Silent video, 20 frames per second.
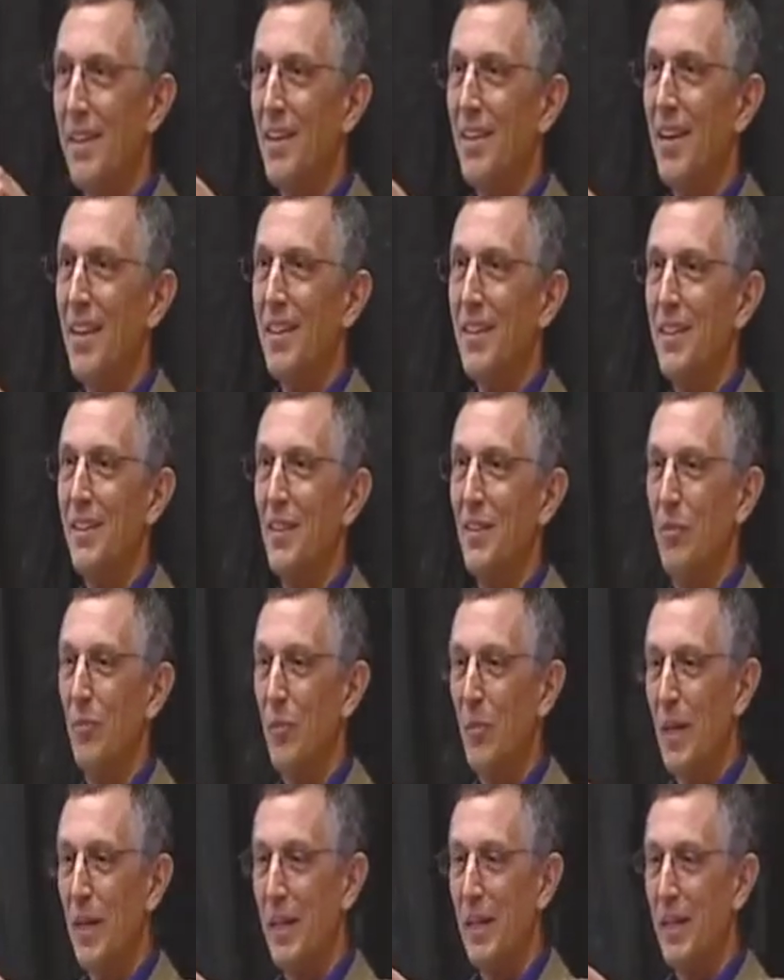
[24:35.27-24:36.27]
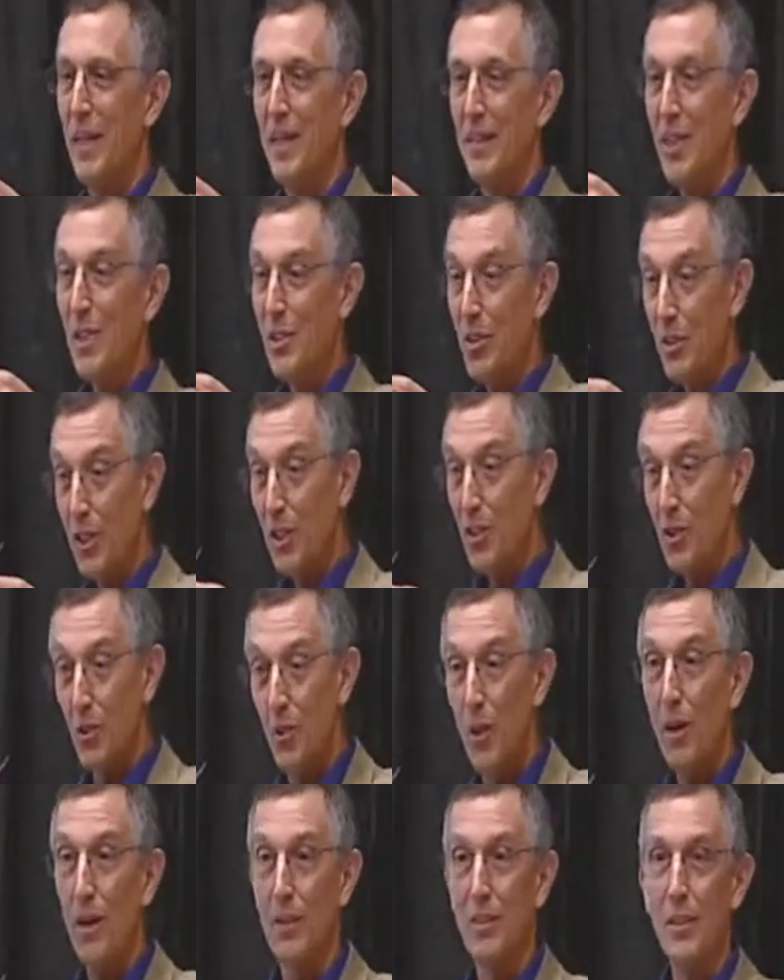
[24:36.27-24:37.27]
All right? This will
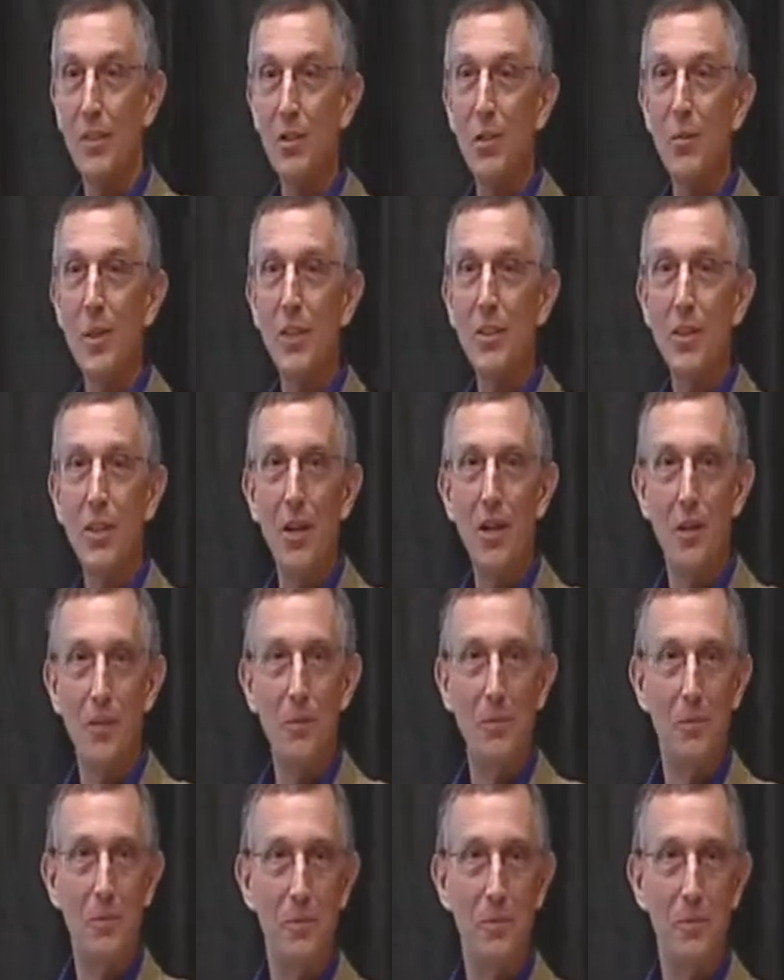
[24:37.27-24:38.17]
work. This will meet the code.